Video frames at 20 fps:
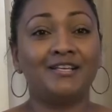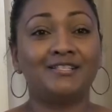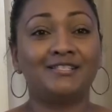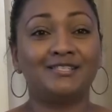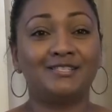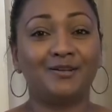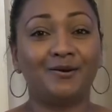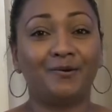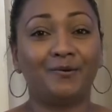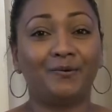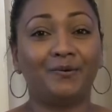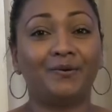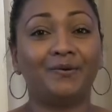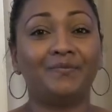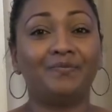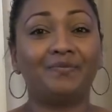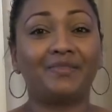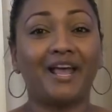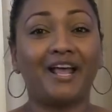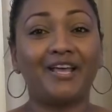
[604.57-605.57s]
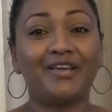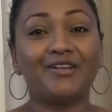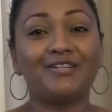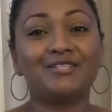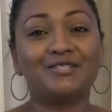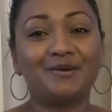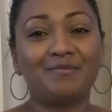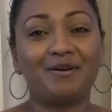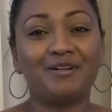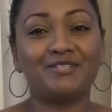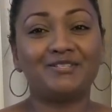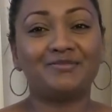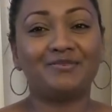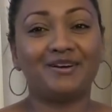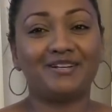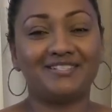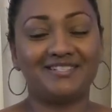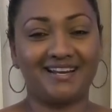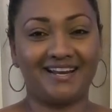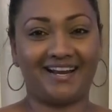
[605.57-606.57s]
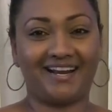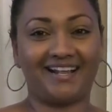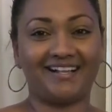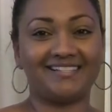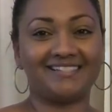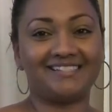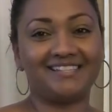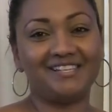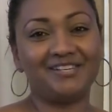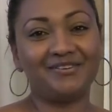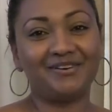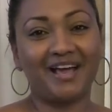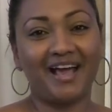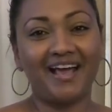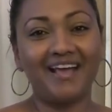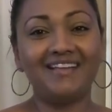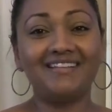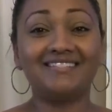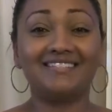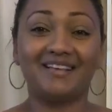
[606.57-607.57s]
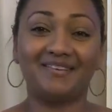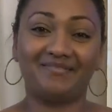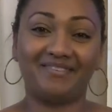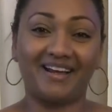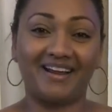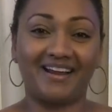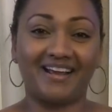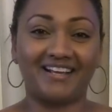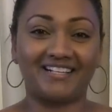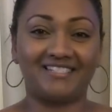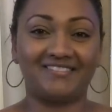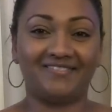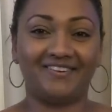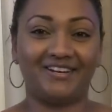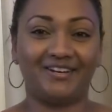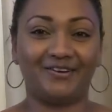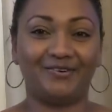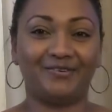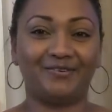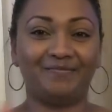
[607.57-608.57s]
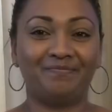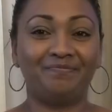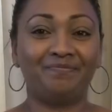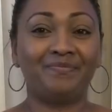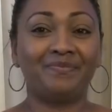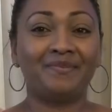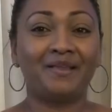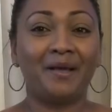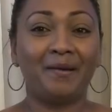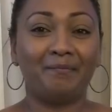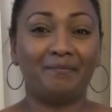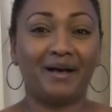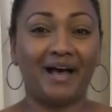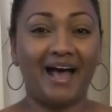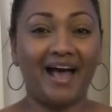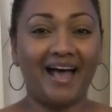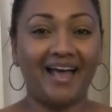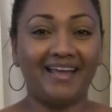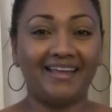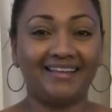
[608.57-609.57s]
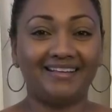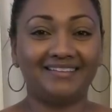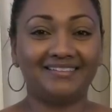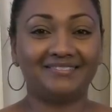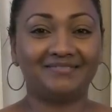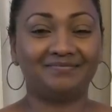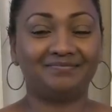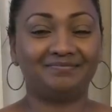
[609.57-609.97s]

So thank you all so much for watching, and I'll see you guys in my next video. Bye.